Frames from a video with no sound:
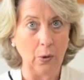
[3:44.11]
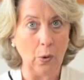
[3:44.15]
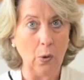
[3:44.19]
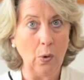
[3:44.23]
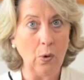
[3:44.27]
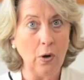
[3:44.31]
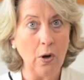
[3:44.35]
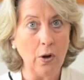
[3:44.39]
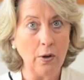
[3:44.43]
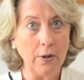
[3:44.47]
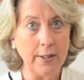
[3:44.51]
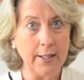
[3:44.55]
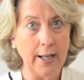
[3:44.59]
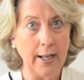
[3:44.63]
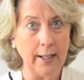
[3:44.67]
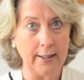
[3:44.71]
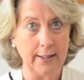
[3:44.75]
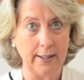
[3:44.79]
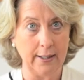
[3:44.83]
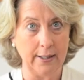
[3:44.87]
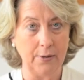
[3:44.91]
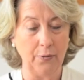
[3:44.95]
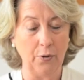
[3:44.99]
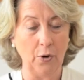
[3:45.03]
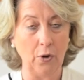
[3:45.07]
or contact
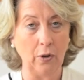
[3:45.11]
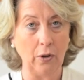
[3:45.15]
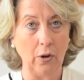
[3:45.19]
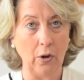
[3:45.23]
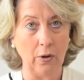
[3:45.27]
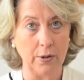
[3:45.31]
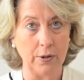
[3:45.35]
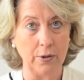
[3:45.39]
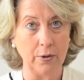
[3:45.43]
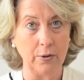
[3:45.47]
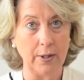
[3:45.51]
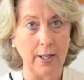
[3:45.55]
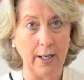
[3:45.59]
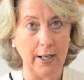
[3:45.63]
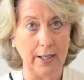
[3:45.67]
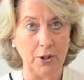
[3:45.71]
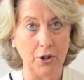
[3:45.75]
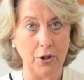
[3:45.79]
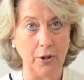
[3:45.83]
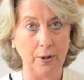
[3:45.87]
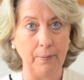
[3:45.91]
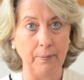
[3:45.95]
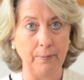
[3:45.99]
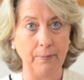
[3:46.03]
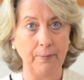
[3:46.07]
us for a
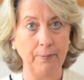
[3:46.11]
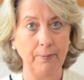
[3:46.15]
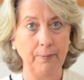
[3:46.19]
consultation.